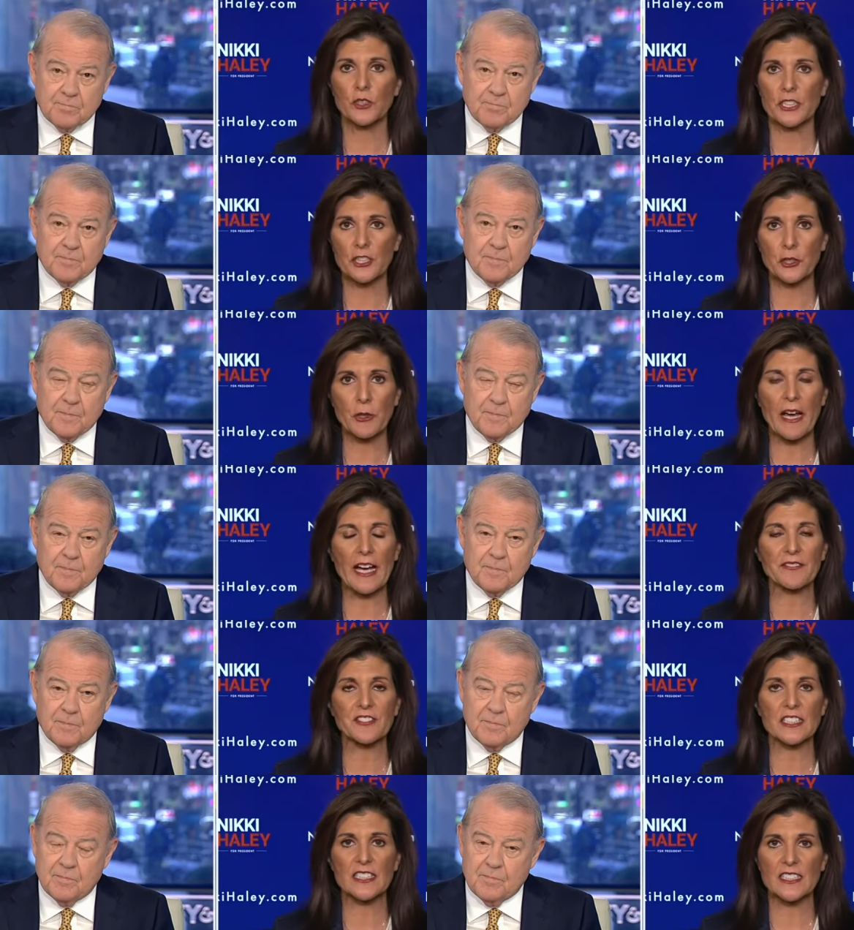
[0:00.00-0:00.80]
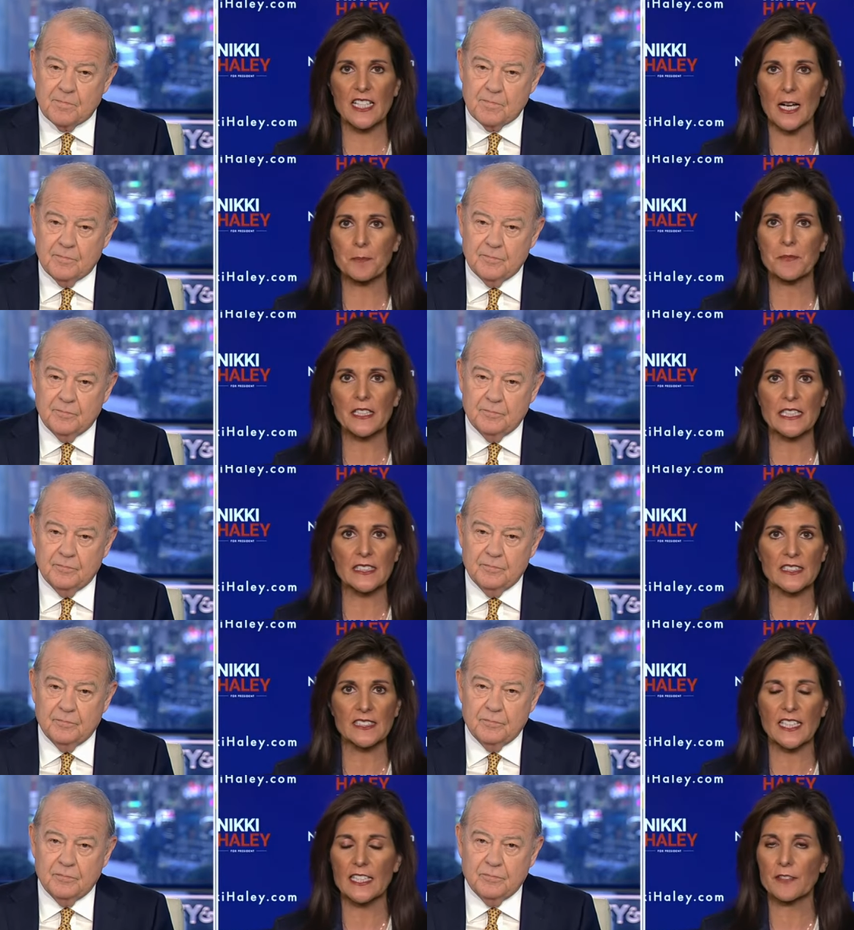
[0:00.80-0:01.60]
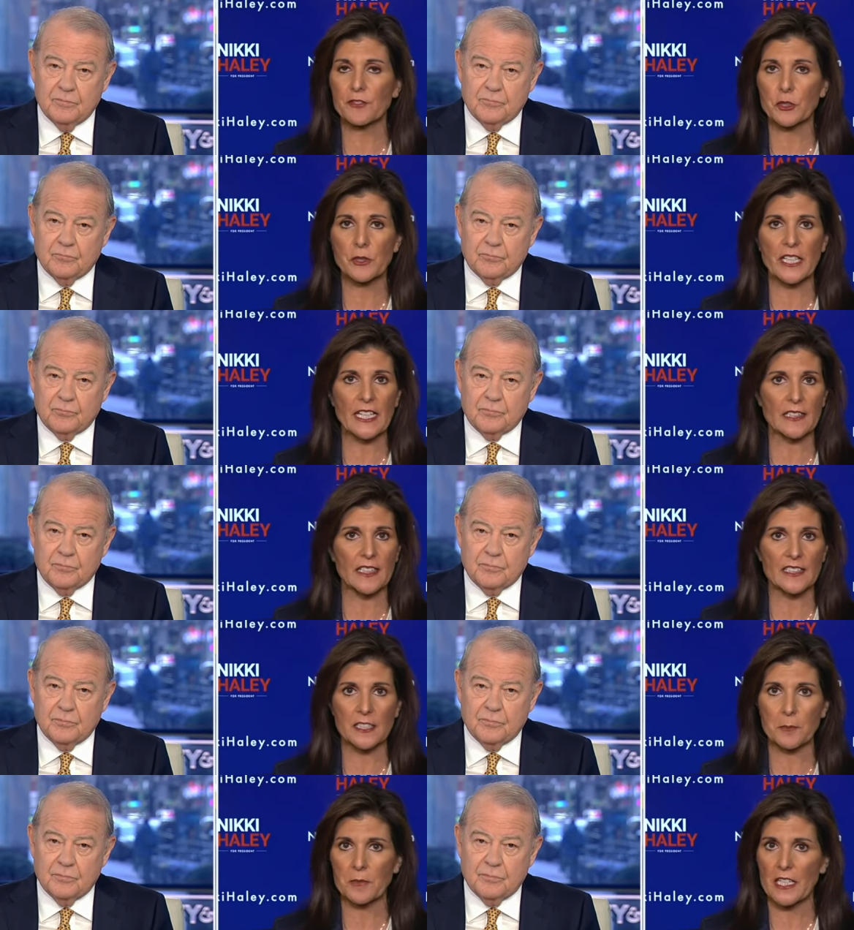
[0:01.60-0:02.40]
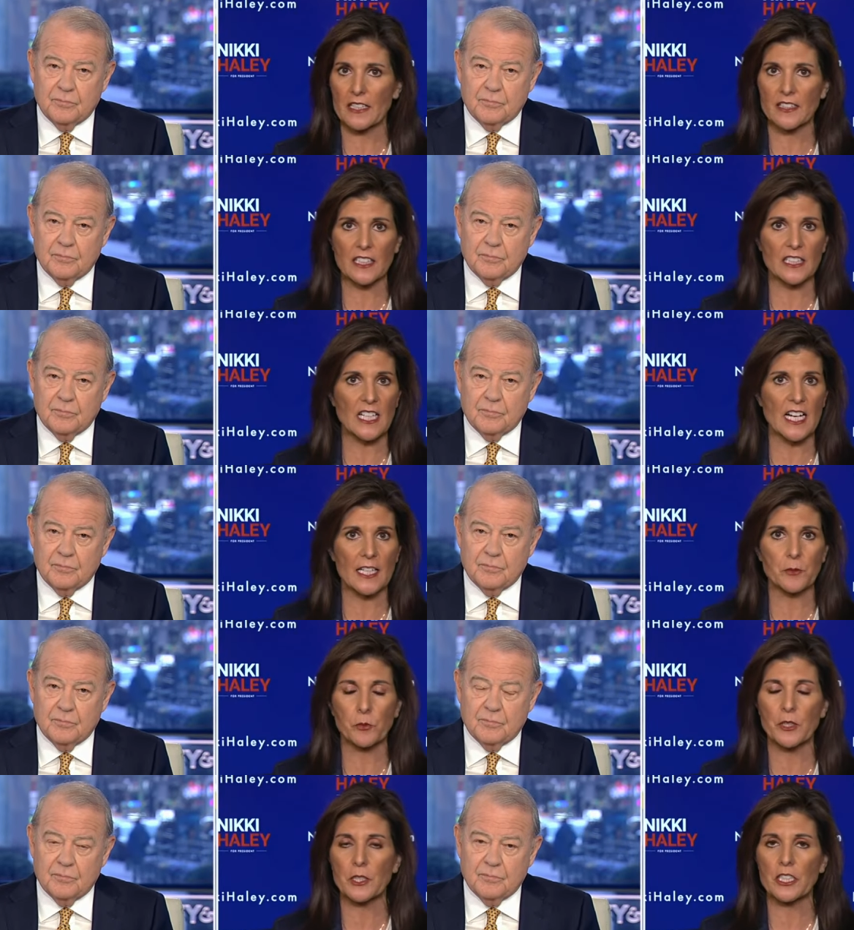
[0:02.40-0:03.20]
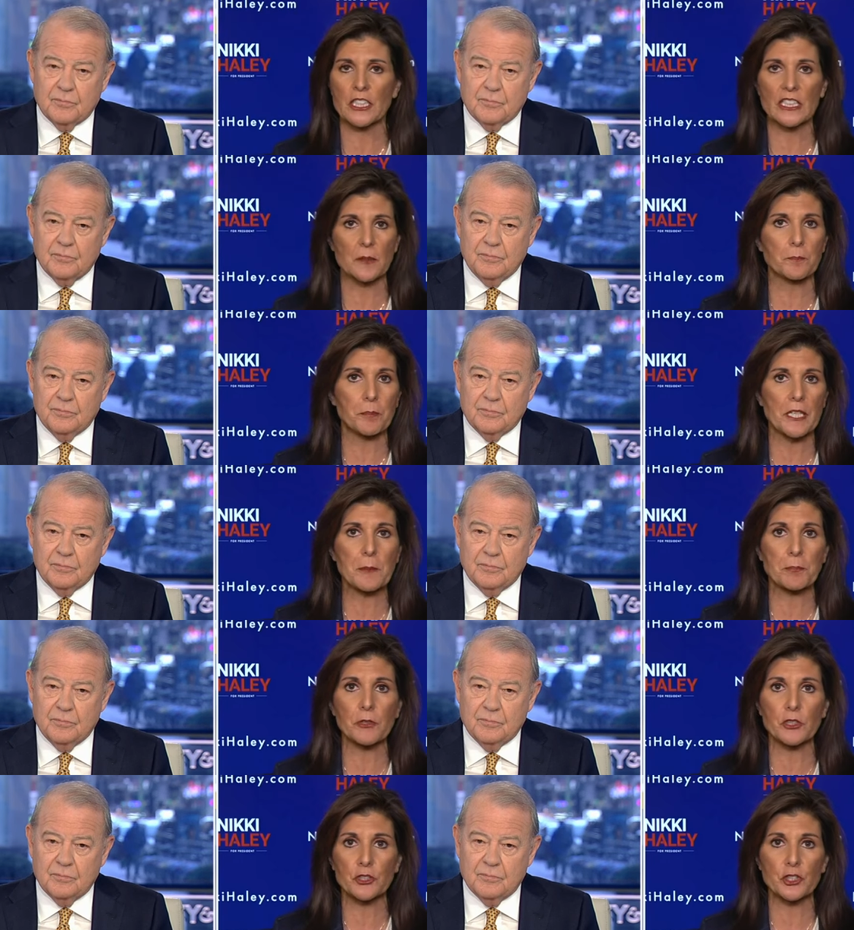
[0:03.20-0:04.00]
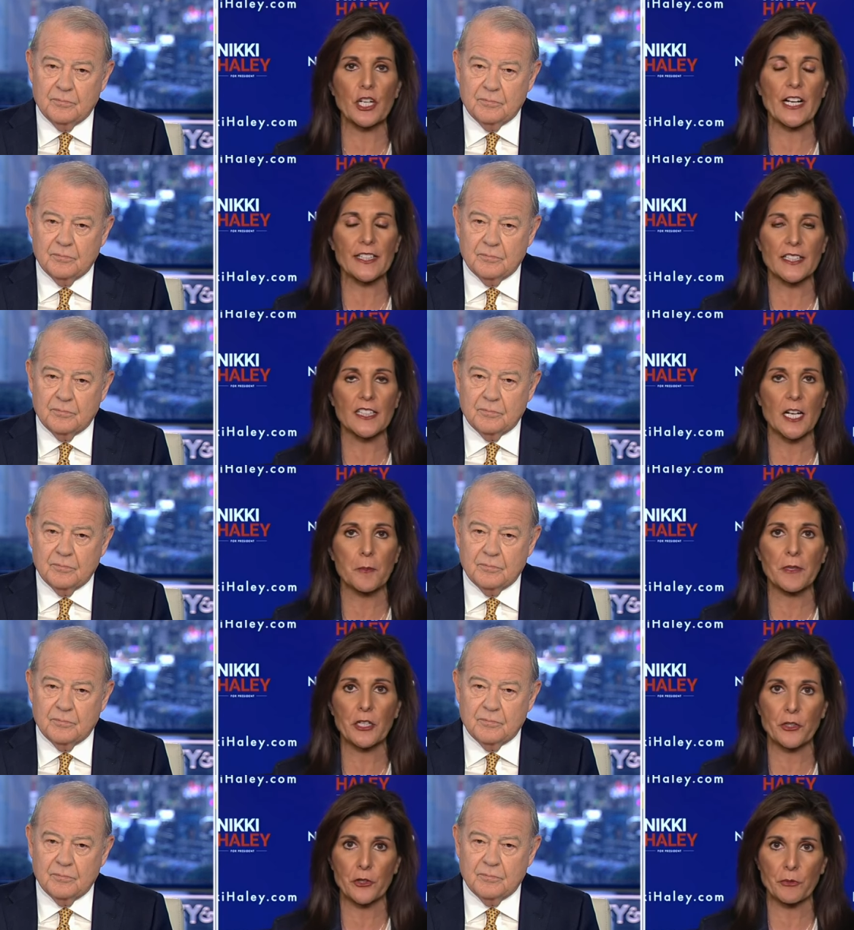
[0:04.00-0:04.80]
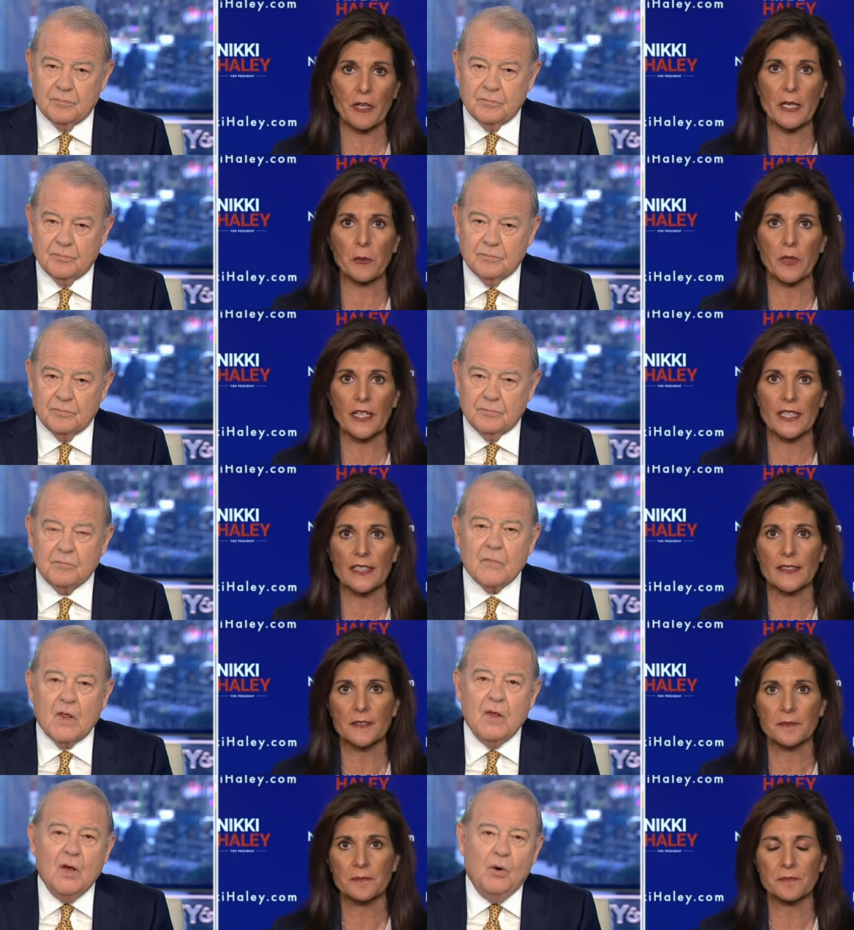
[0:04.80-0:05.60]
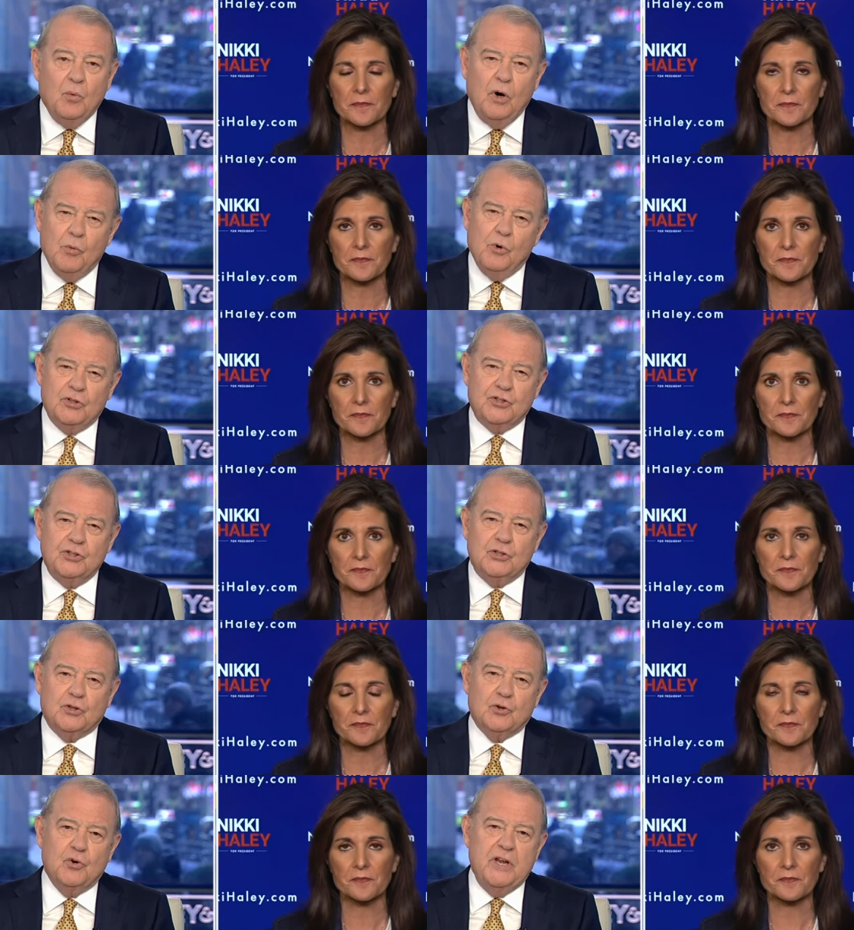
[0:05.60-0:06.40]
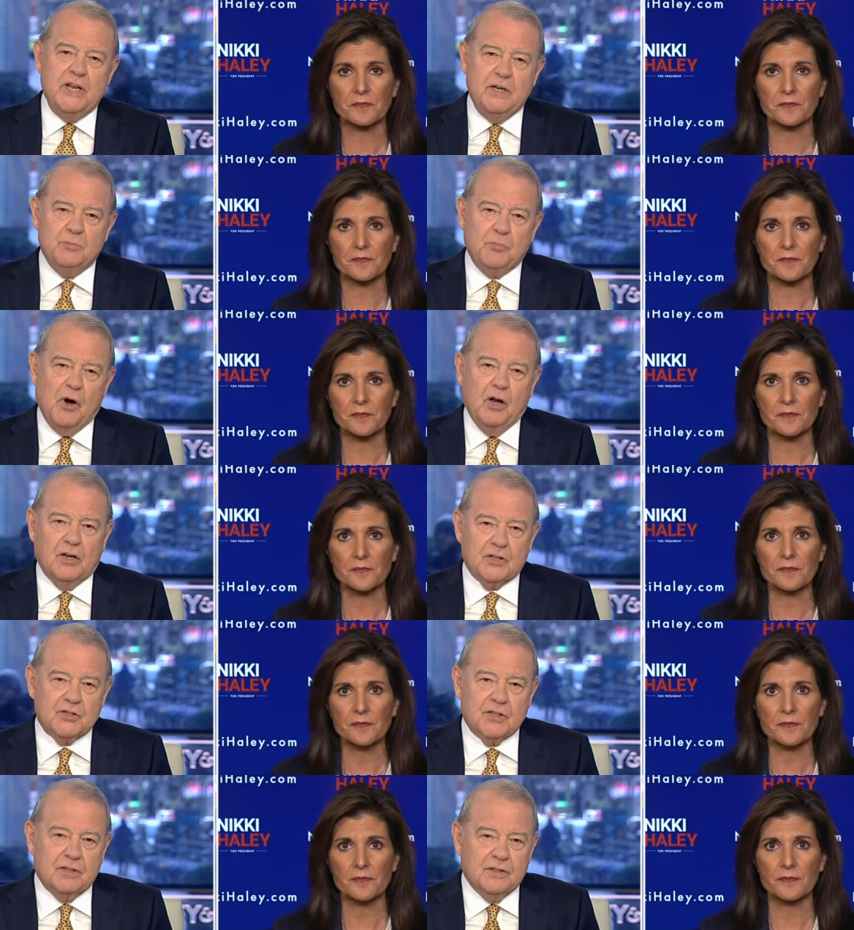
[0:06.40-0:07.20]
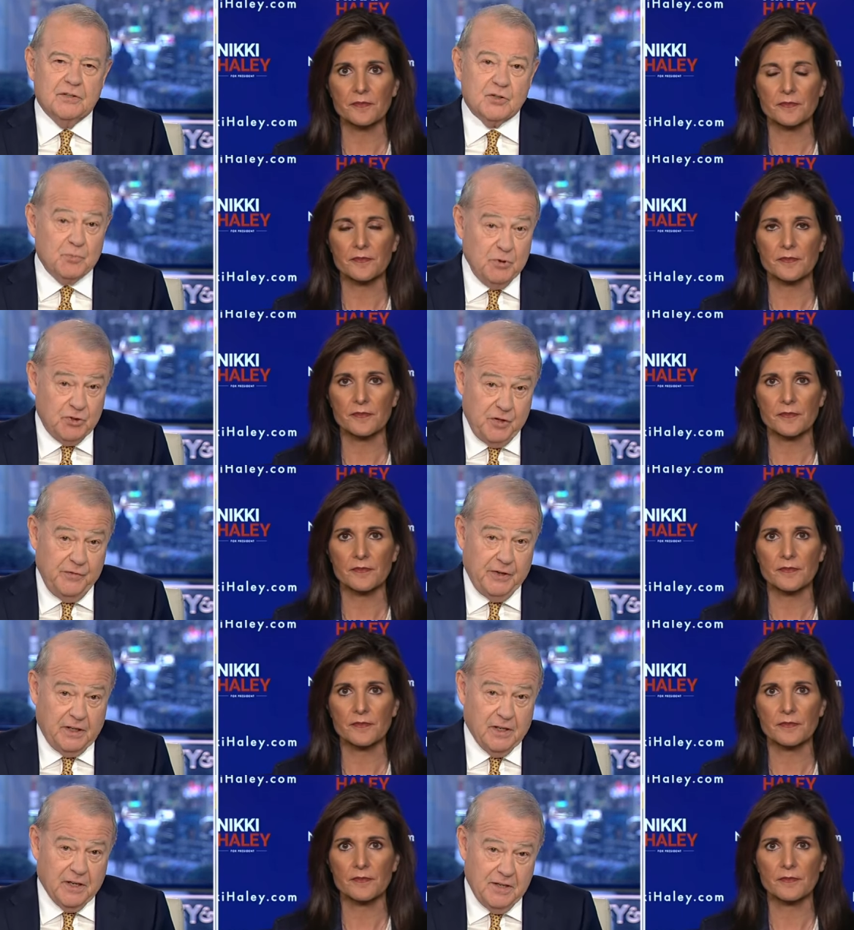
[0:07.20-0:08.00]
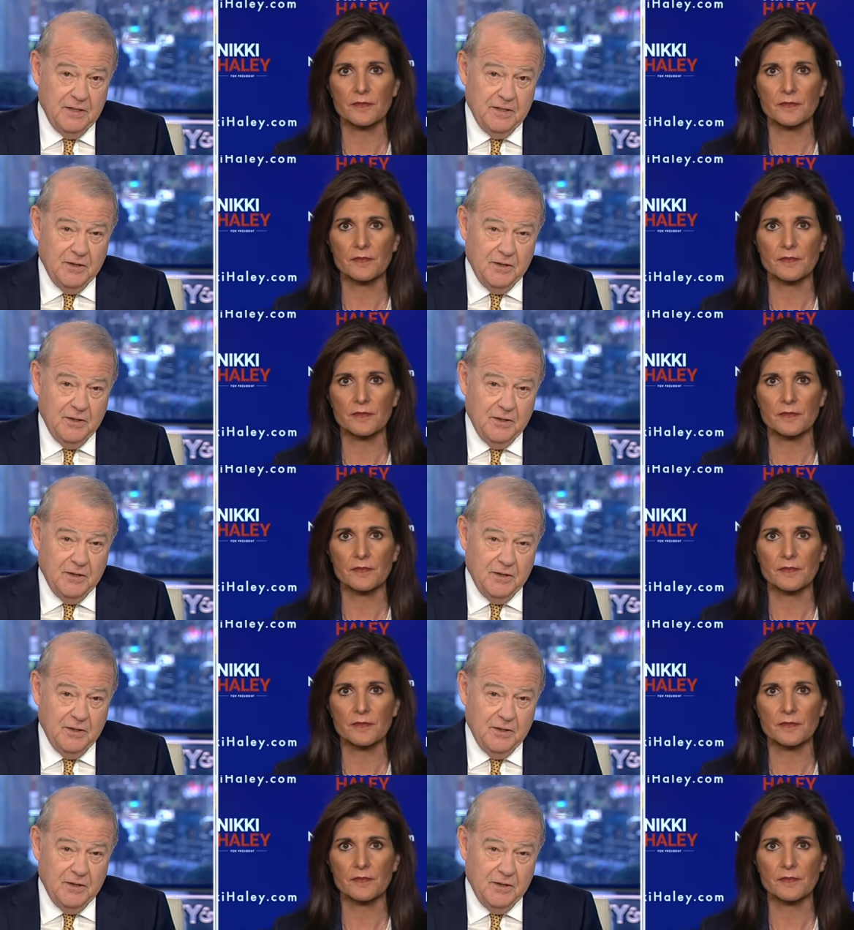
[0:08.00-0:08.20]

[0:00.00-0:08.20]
Speaker 1: You have to stop the incentive. You can't let them cut the line when people are trying to come here the right way.
Speaker 2: Well, what's your green policy? Specifically,